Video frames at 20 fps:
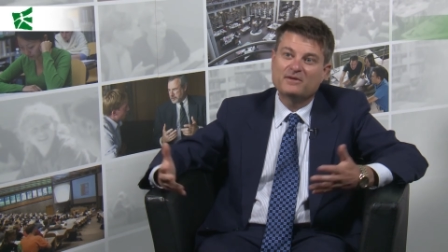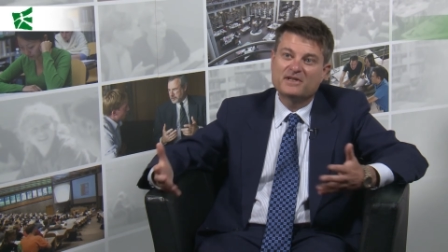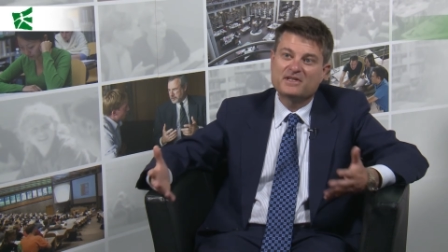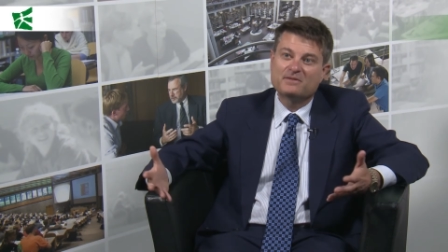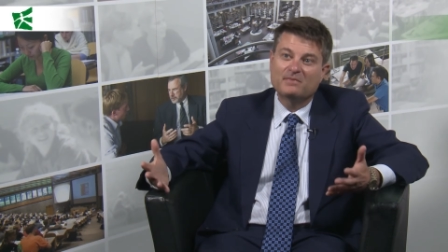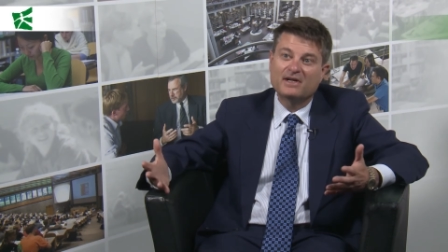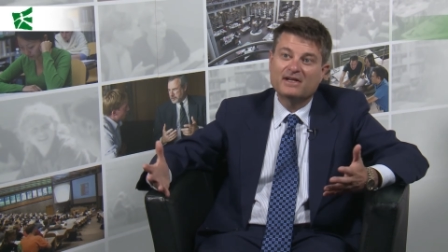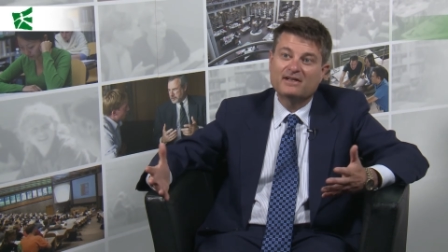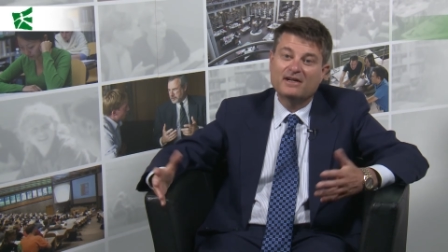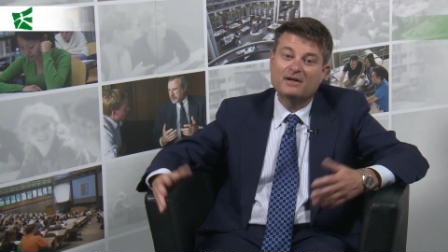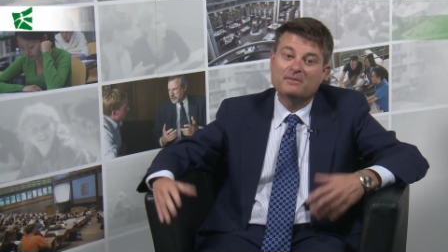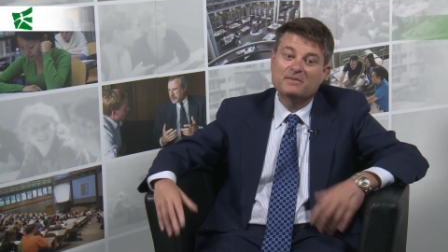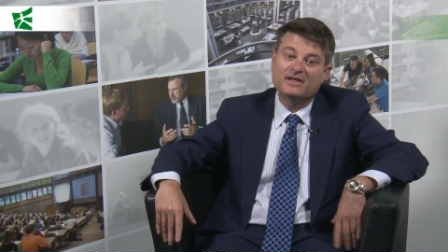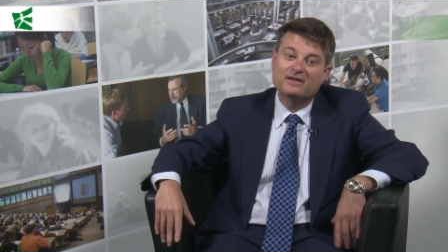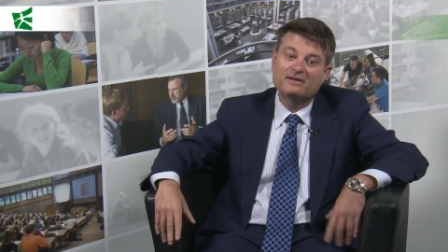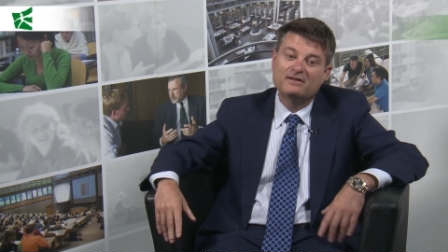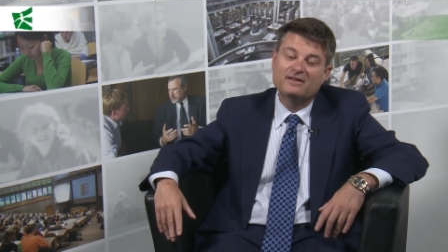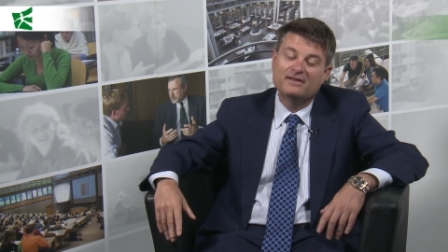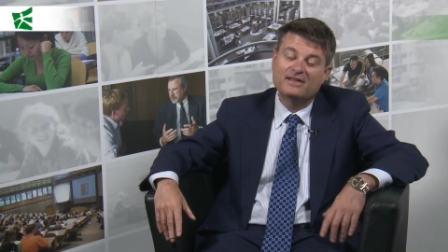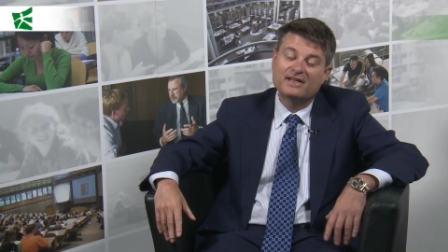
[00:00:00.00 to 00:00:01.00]
Which might not be
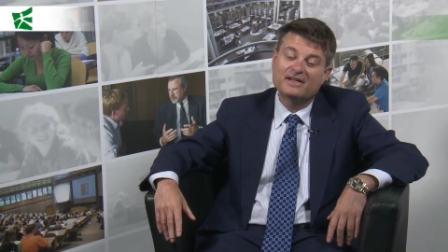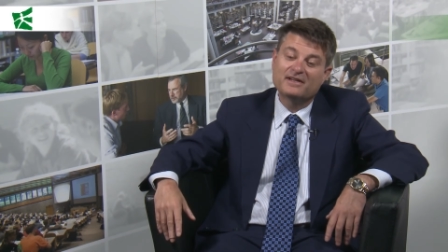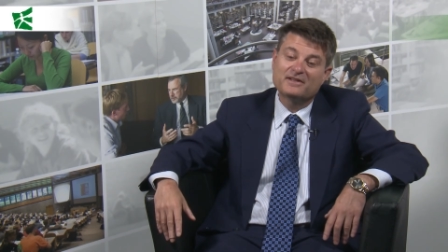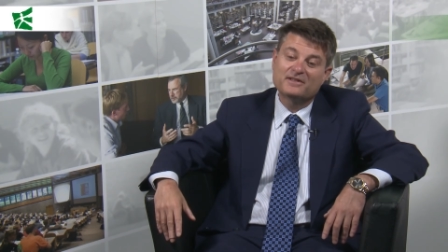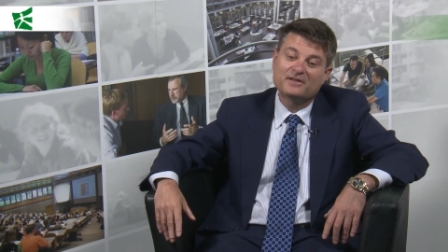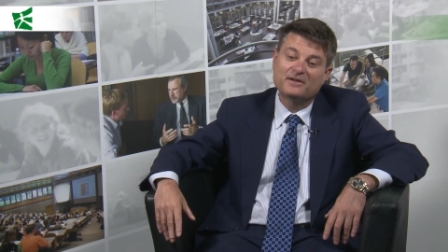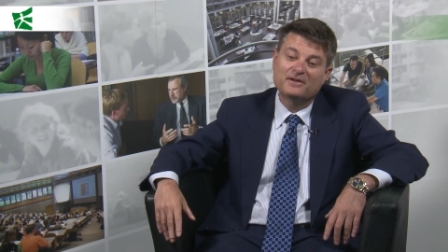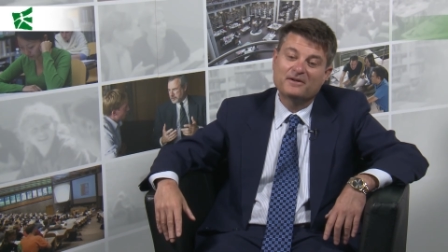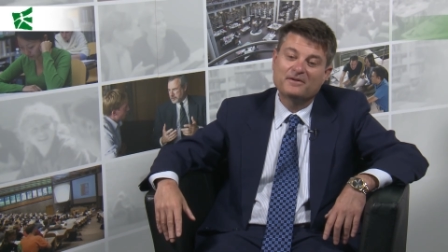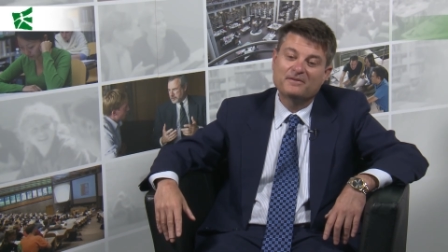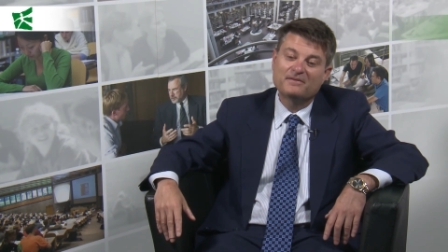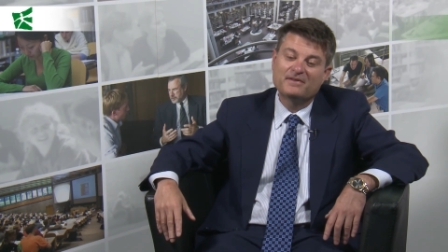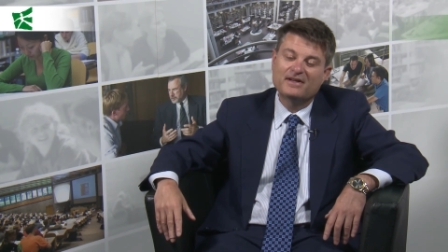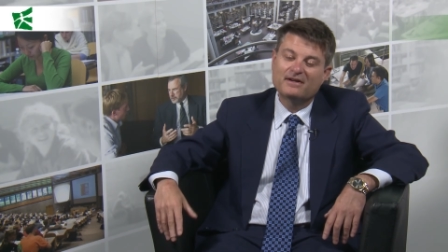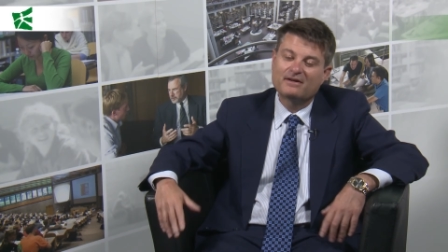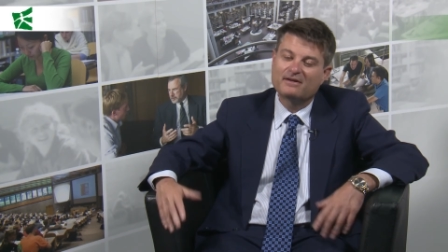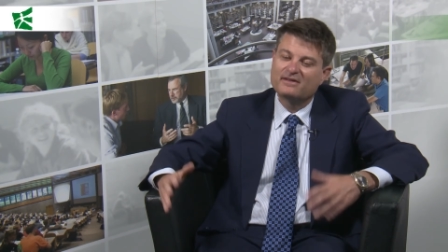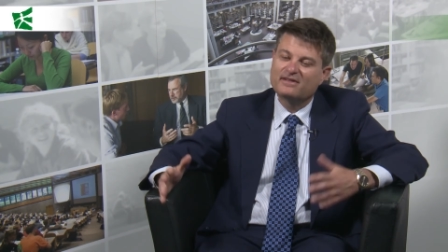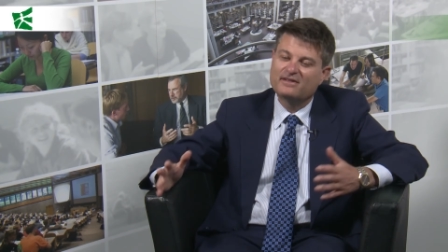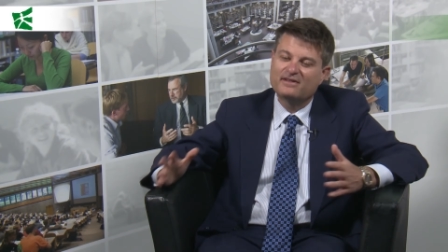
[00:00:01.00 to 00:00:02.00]
a good thing. So
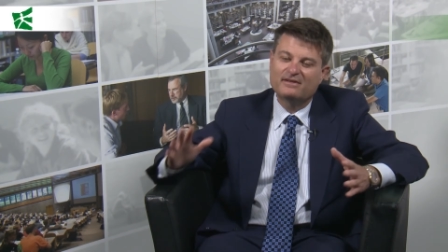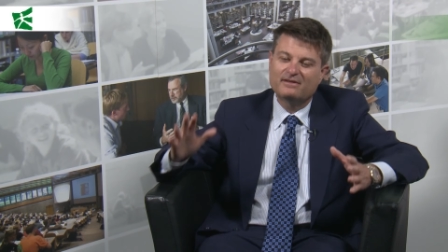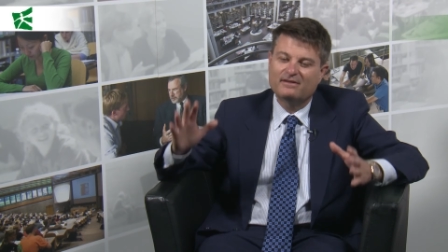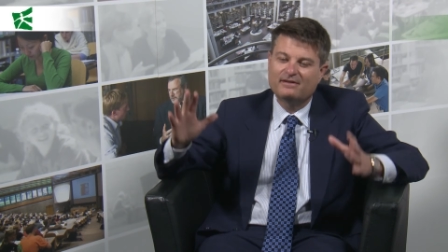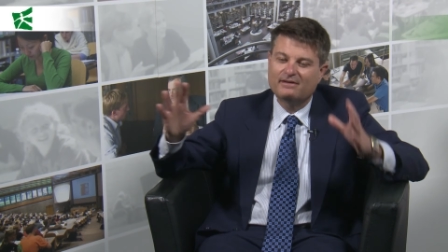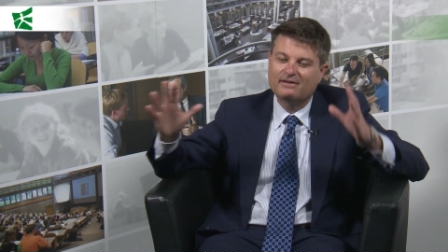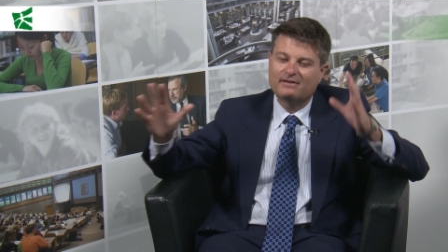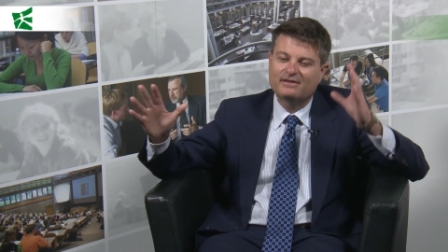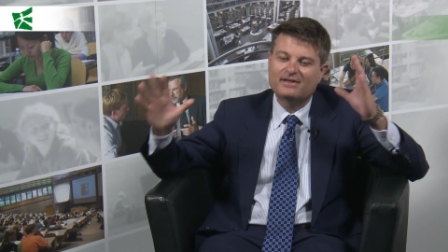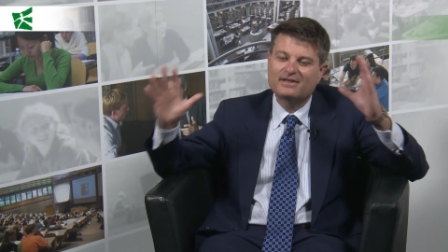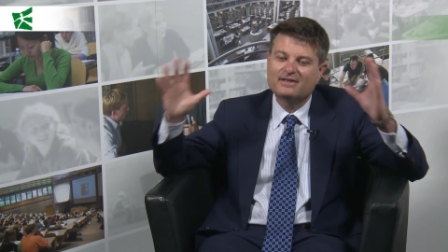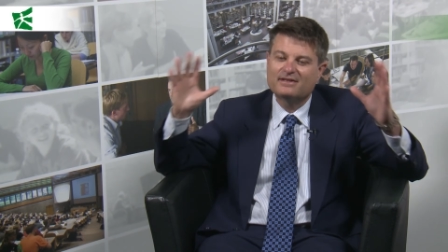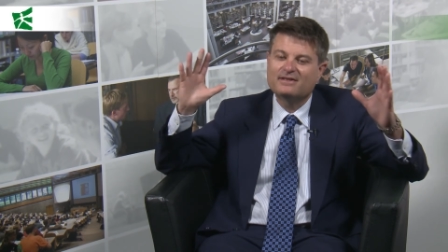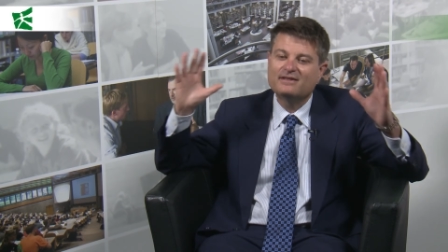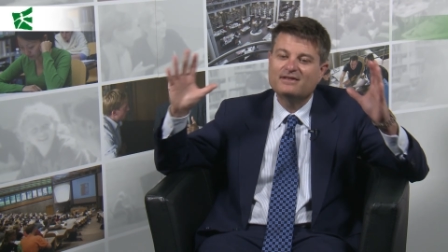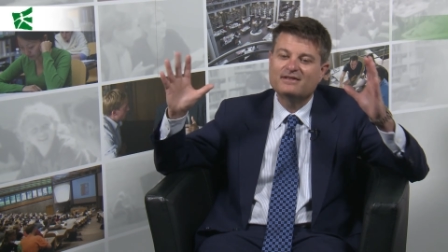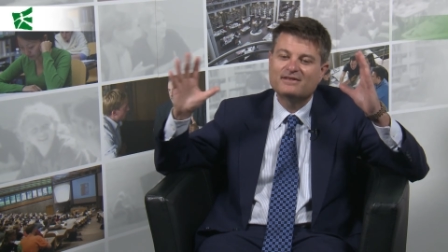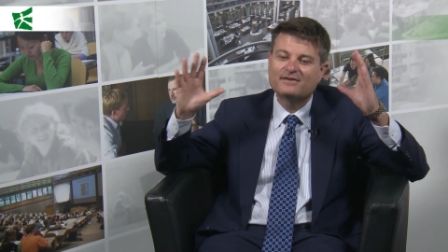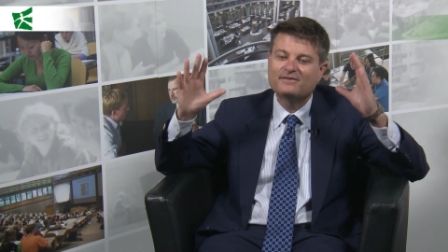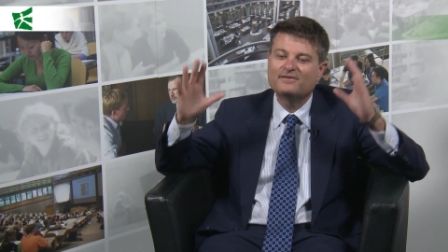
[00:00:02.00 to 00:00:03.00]
there,
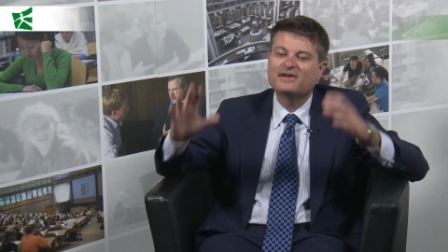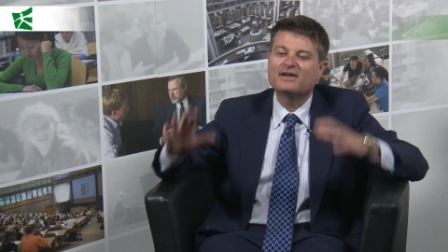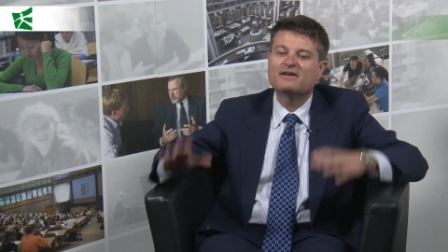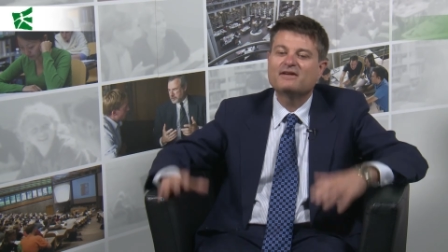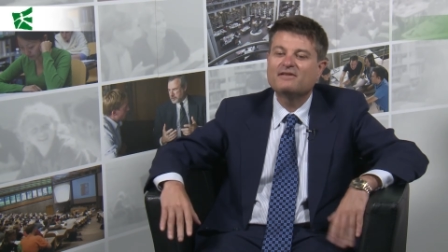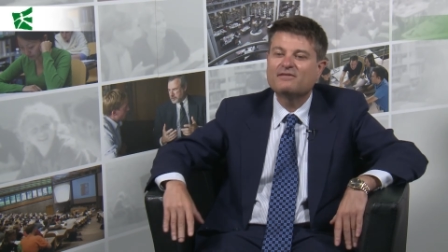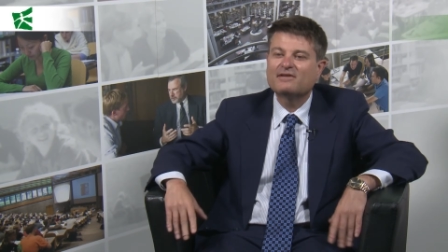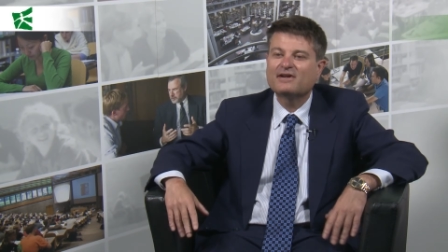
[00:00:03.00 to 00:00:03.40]
this is a very,